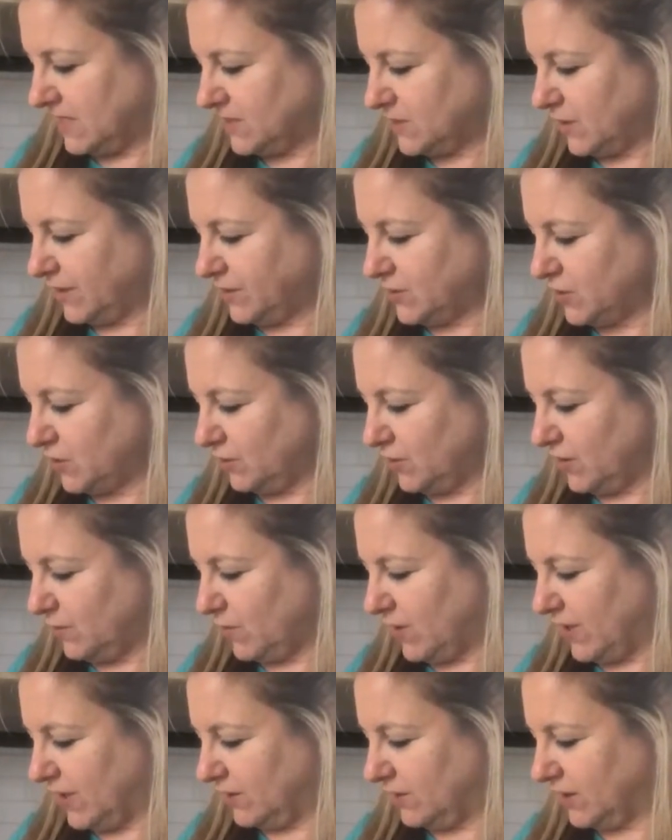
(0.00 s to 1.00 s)
So I'll show you
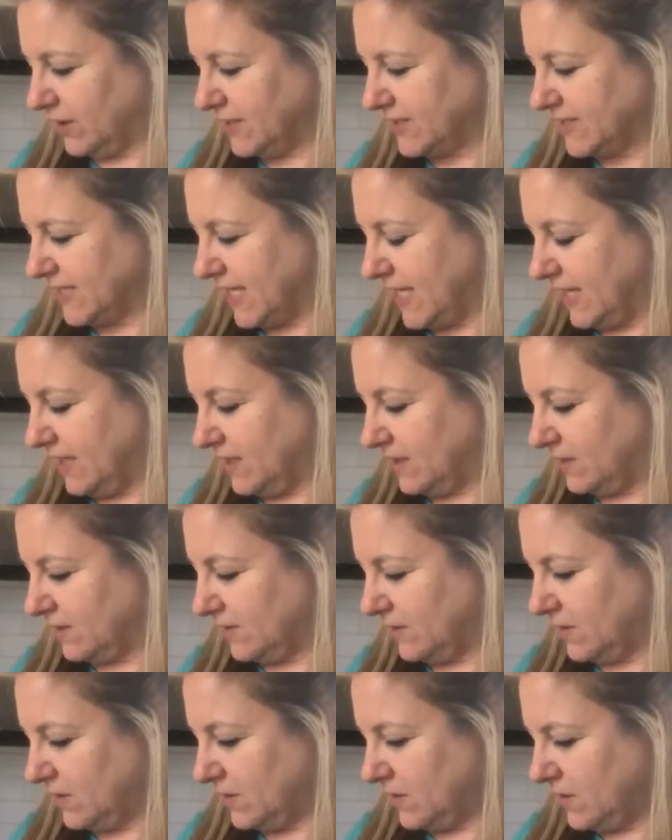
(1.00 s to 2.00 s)
what it looks like
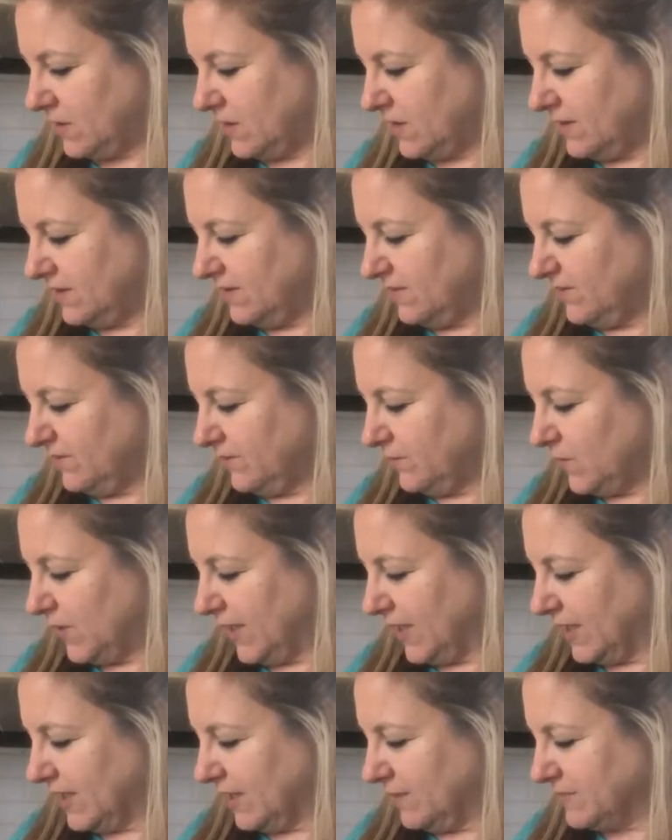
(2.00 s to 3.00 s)
when
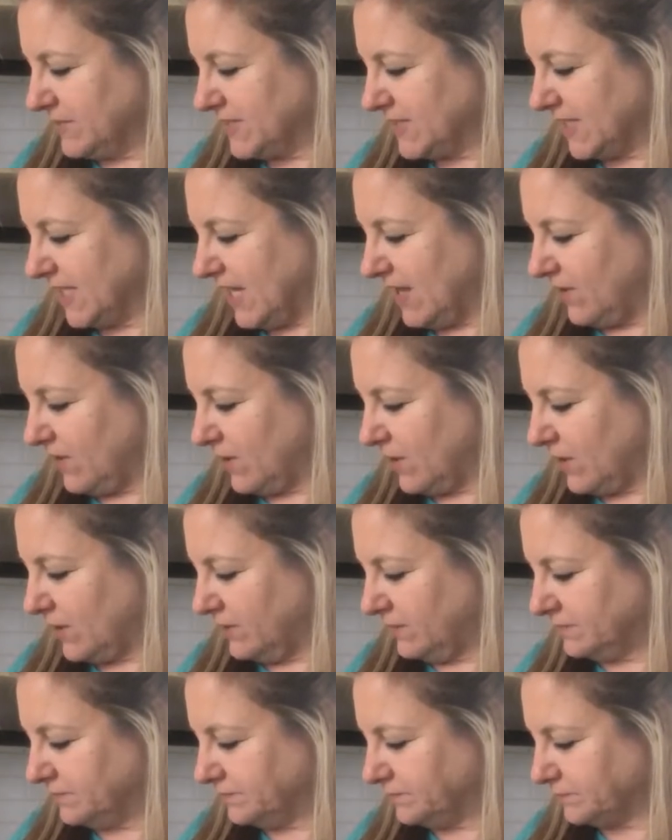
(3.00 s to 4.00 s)
it comes together.
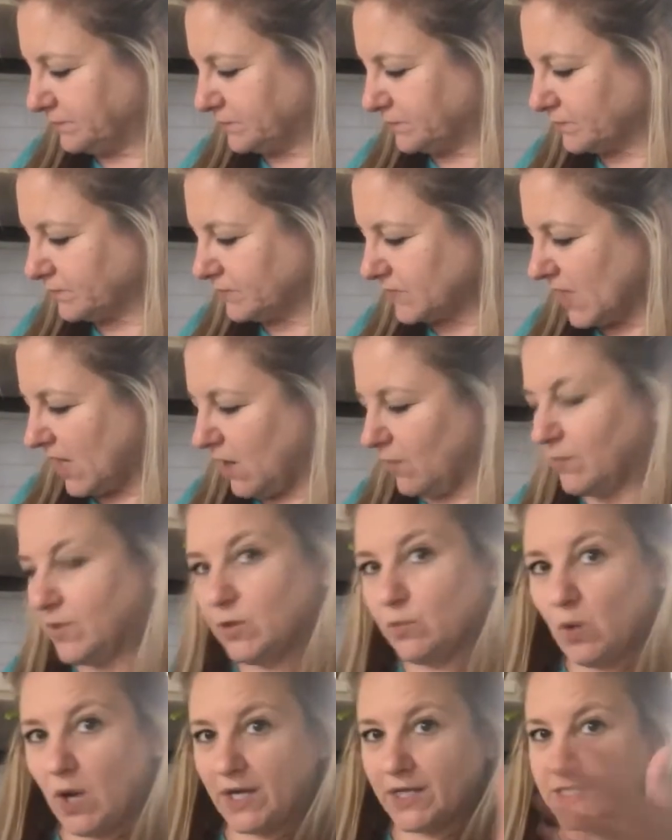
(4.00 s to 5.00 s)

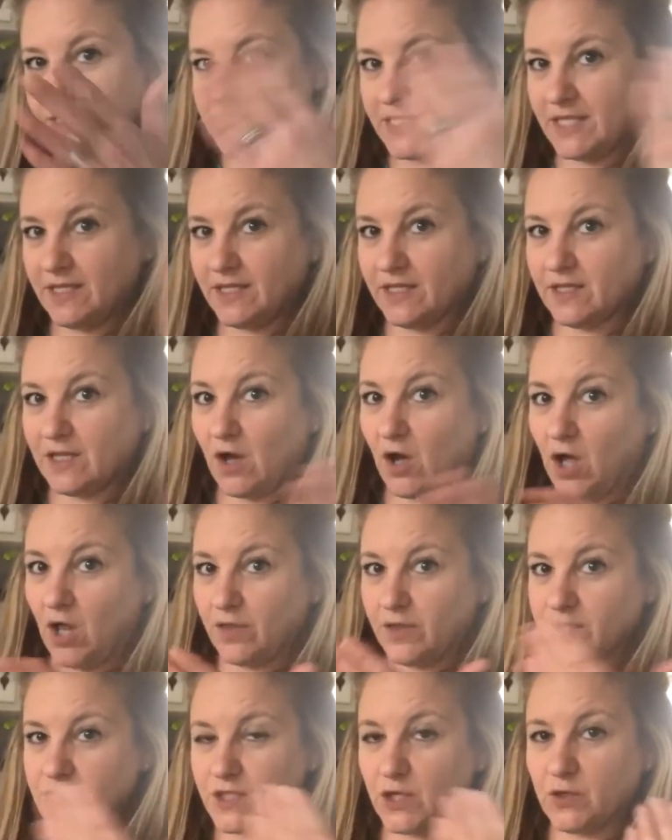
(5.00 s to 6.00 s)
You want to see that
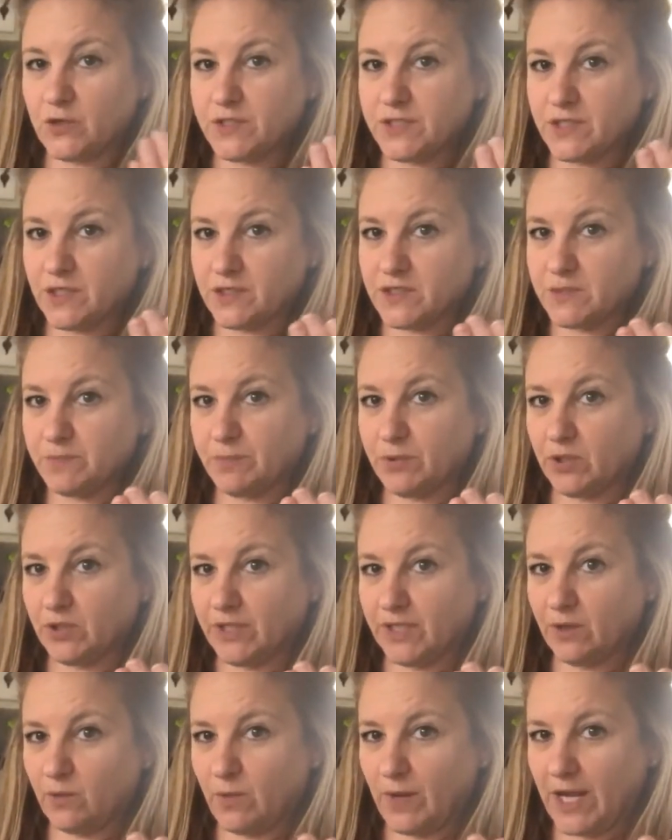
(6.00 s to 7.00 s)
all the dough starts
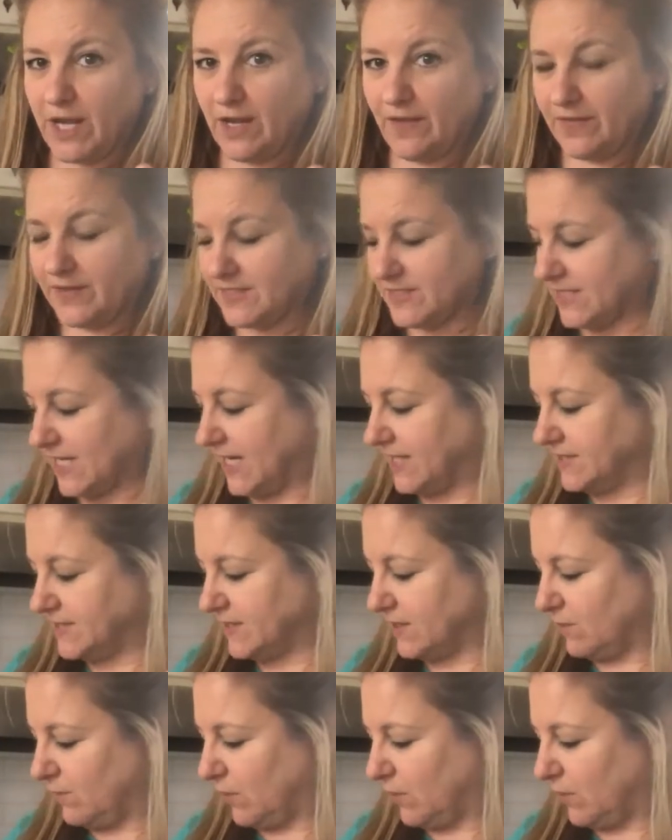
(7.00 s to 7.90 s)
pulling away on the sides of the